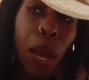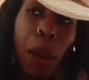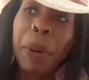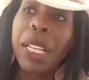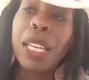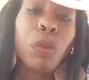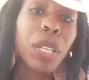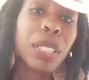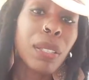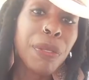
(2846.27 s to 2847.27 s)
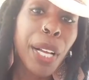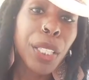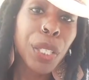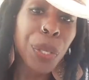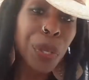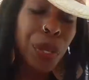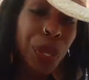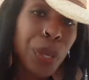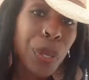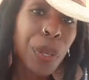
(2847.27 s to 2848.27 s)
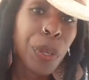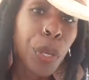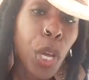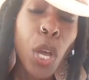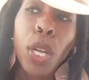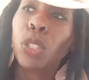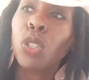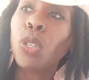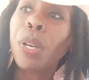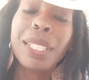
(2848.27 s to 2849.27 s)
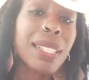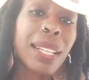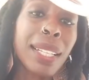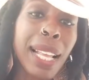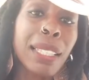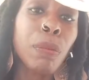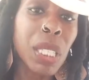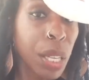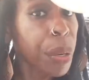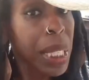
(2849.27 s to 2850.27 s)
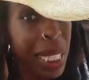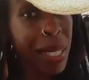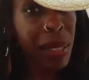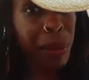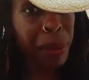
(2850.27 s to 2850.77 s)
But he wants to fuck you. Do you understand that that's materialism?